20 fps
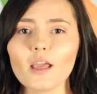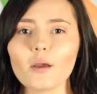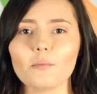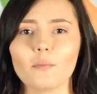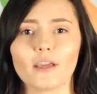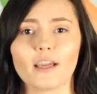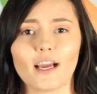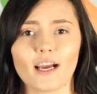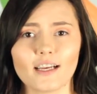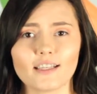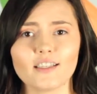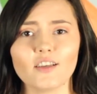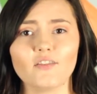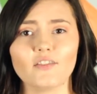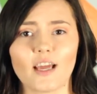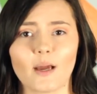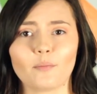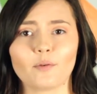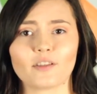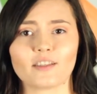Because of
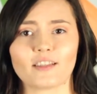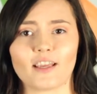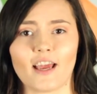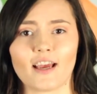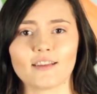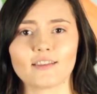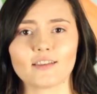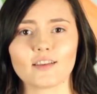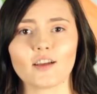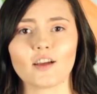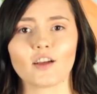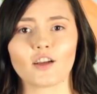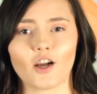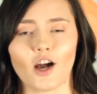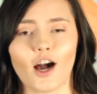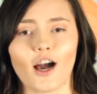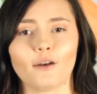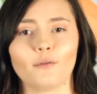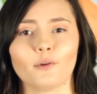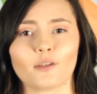Deborah's yes,
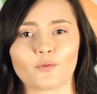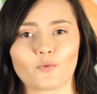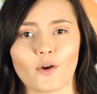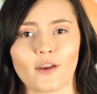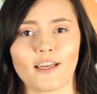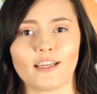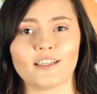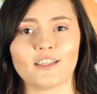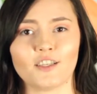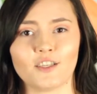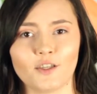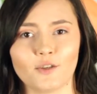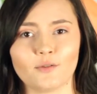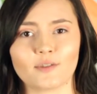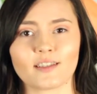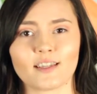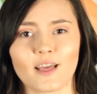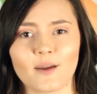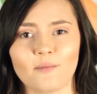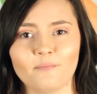God was ready to
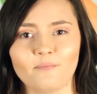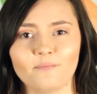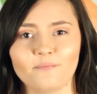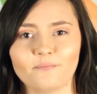use them.